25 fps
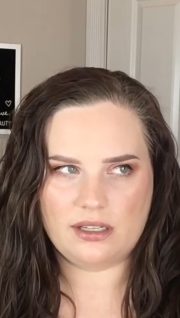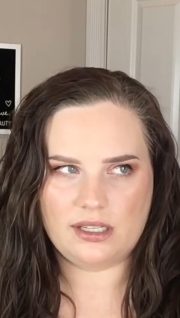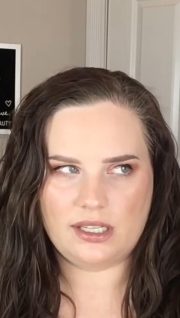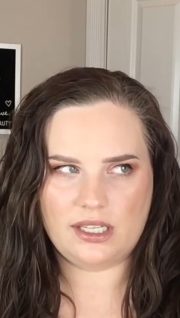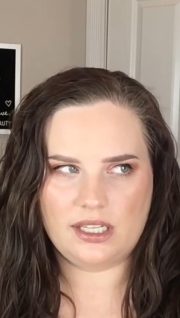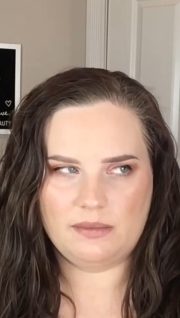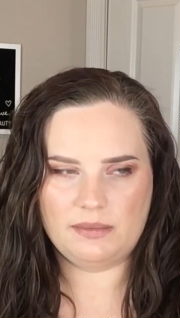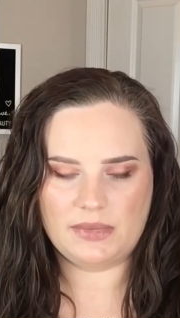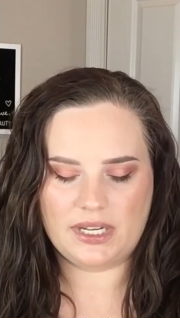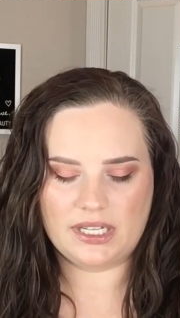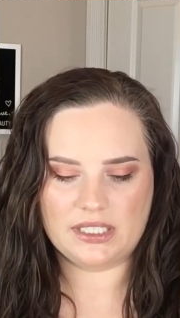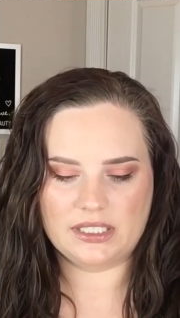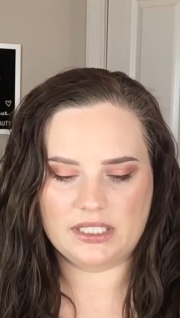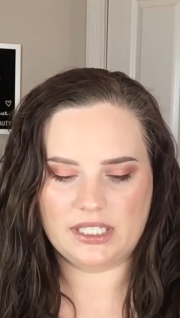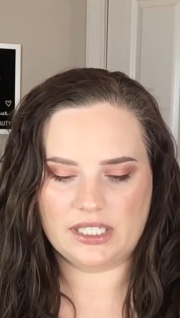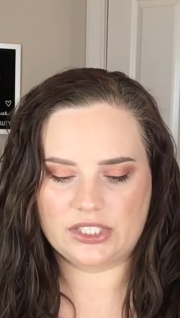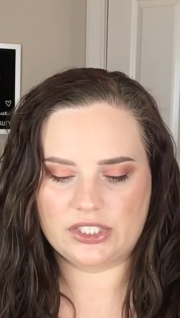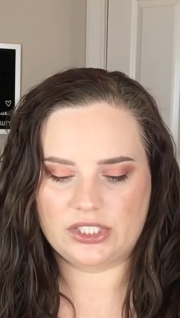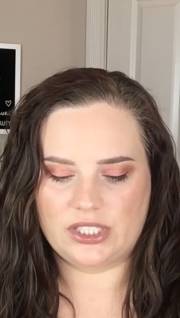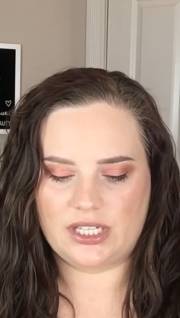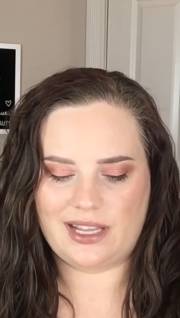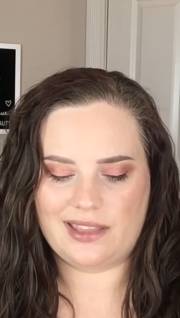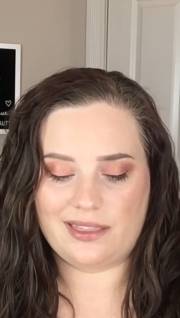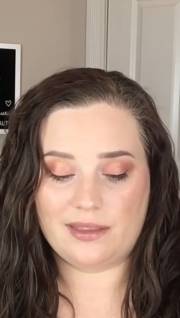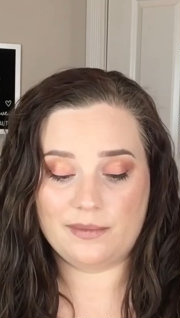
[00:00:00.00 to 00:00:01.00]
in my
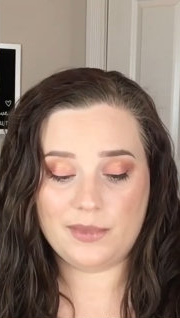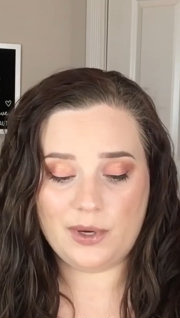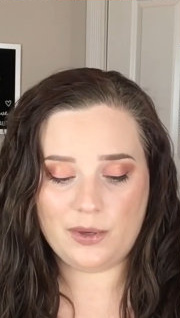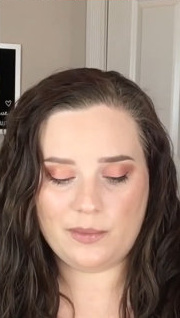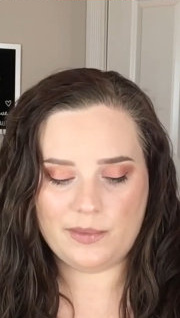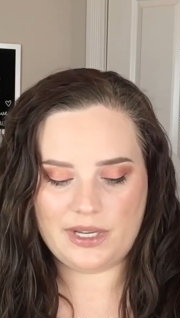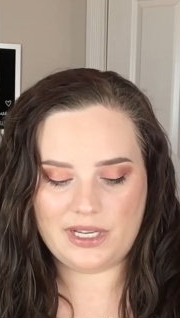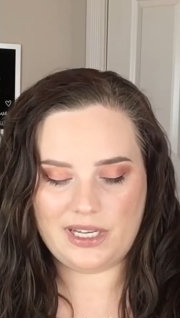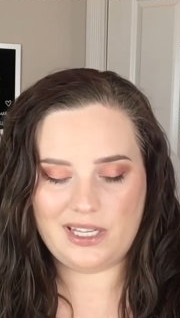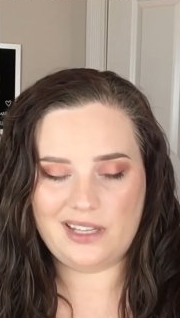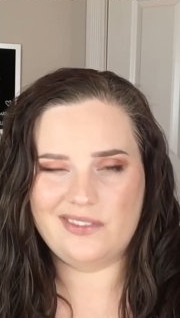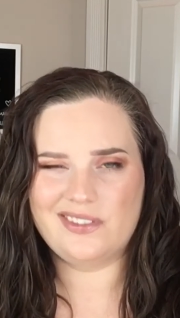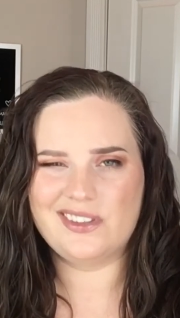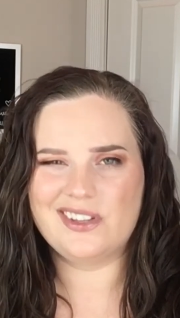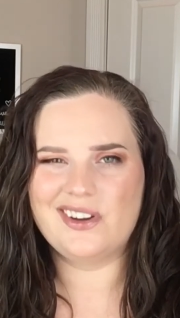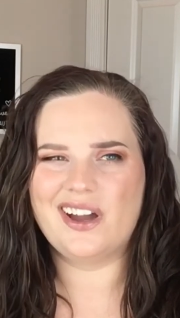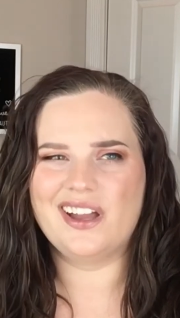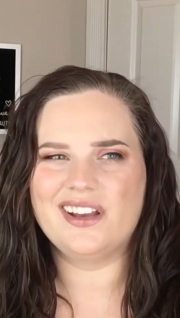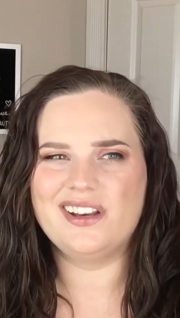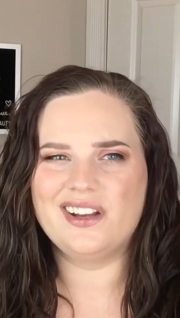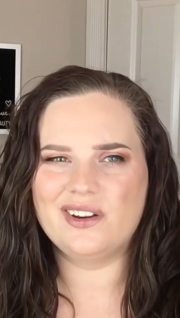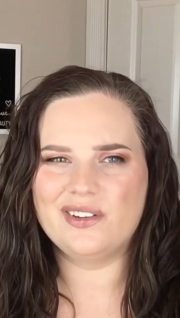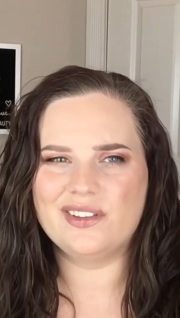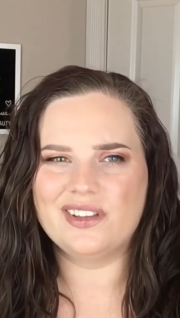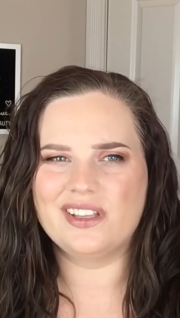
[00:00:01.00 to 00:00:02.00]
collection at the moment, even though I
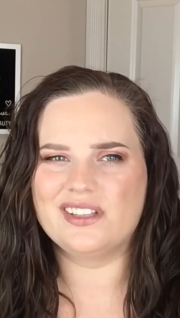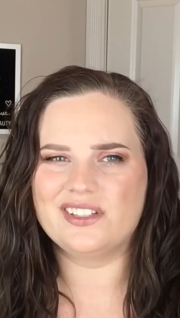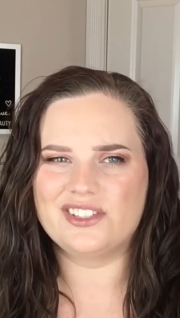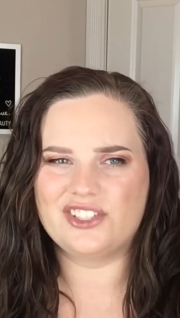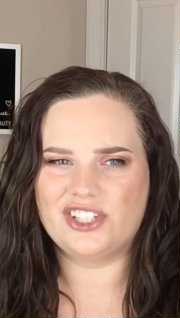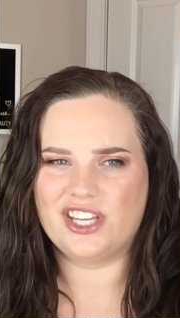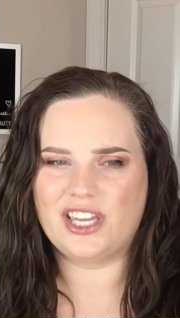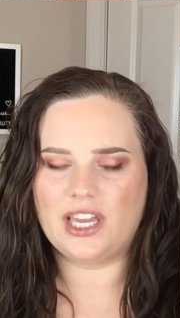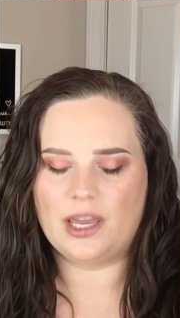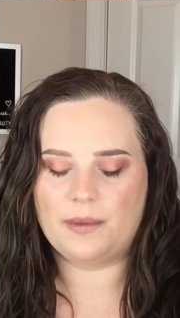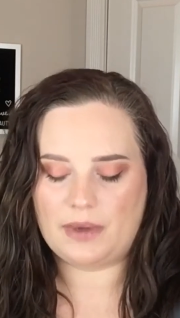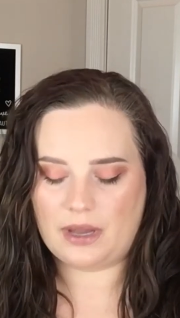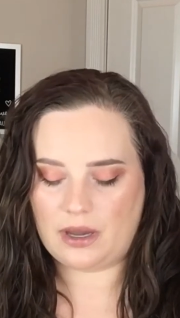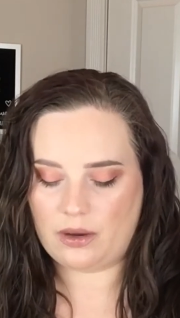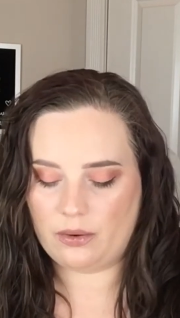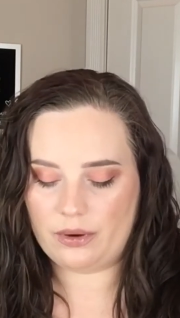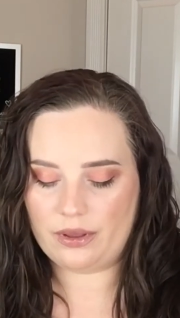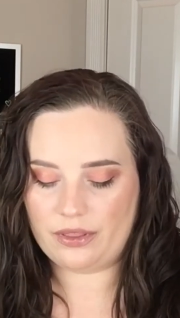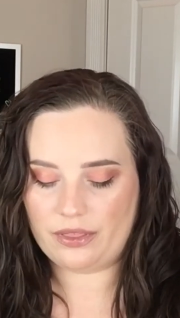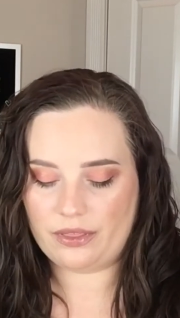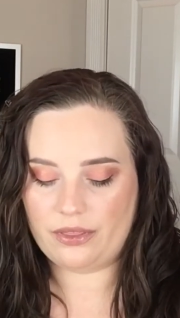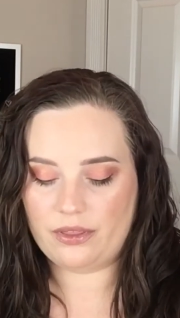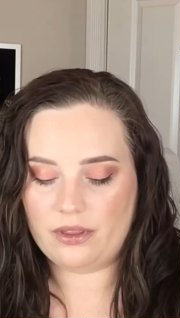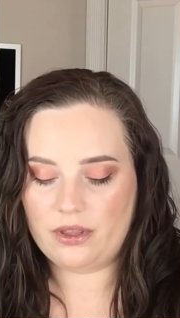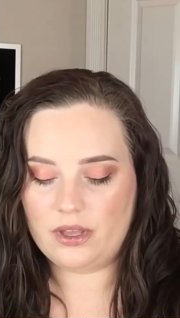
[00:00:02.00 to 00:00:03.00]
know that she came out
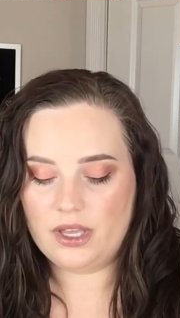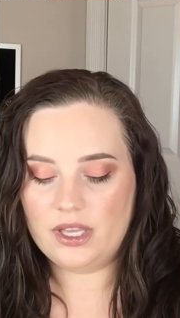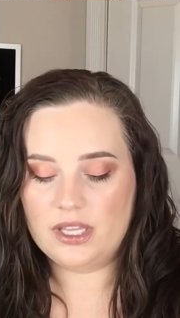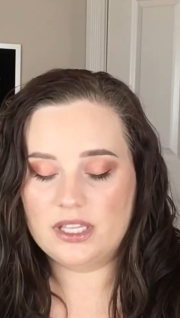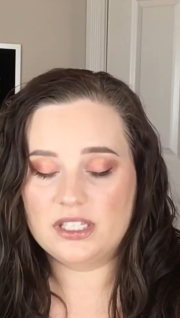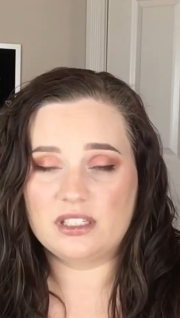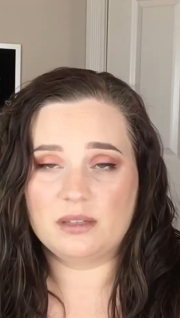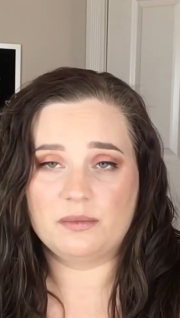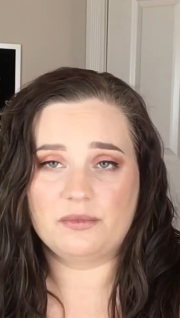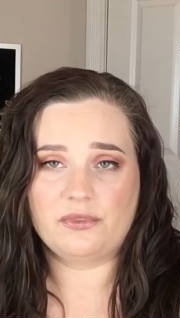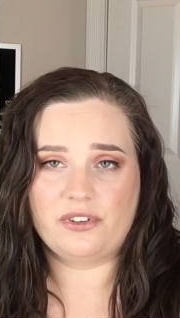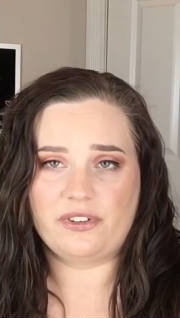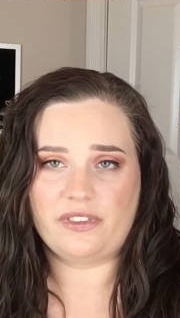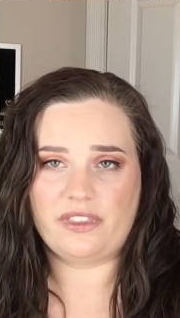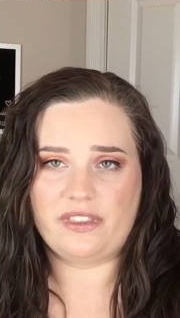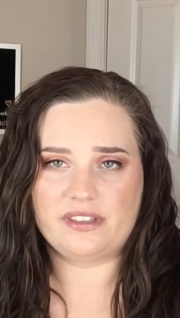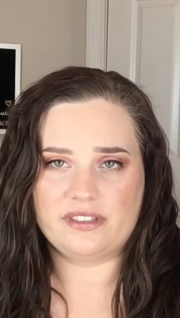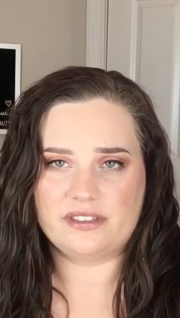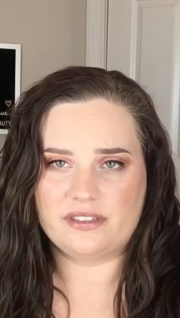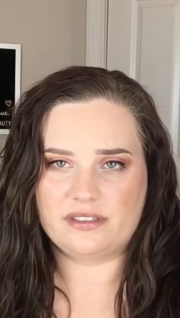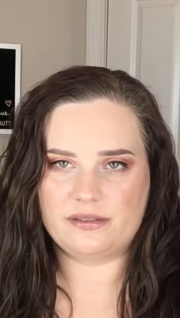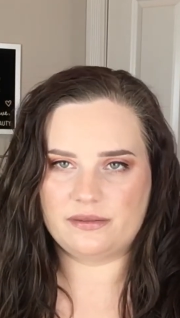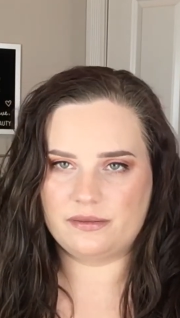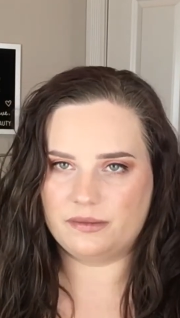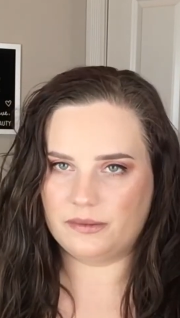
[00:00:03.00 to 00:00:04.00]
with some for
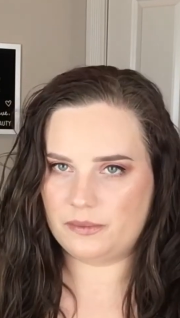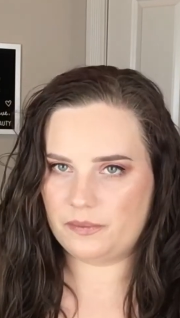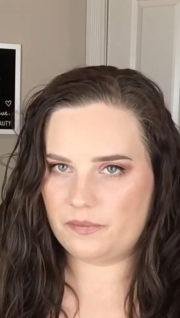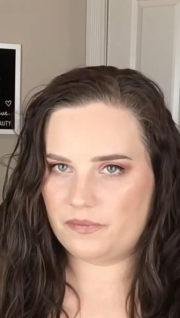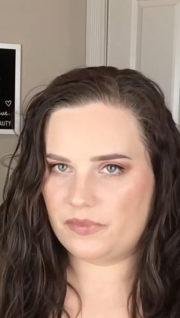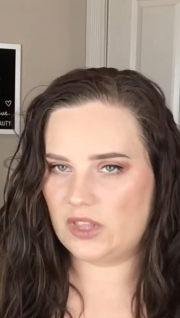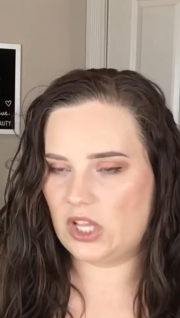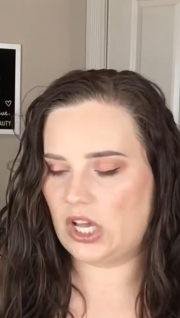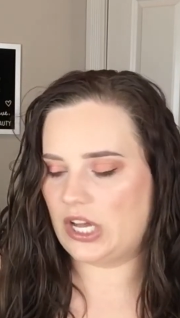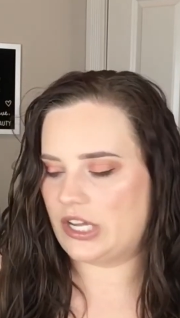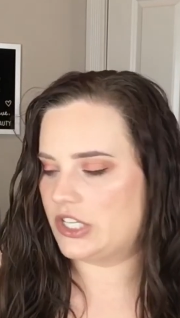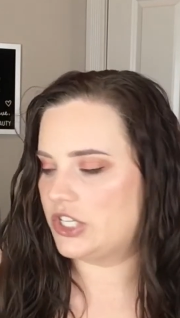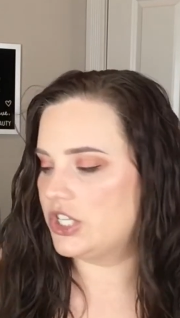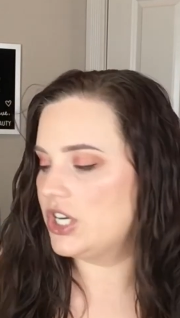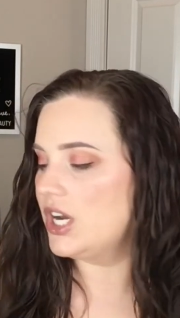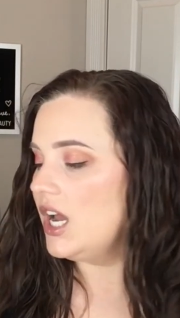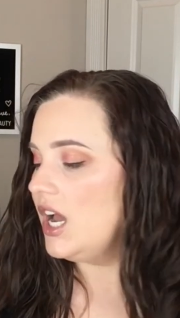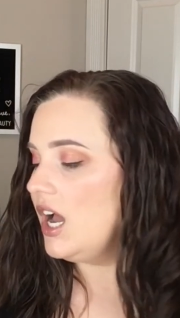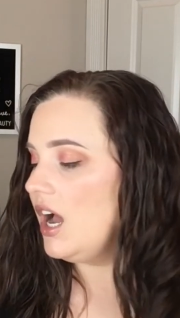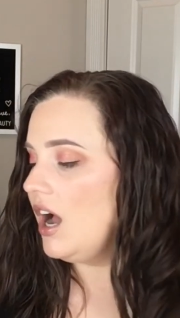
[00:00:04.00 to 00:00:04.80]
this launch.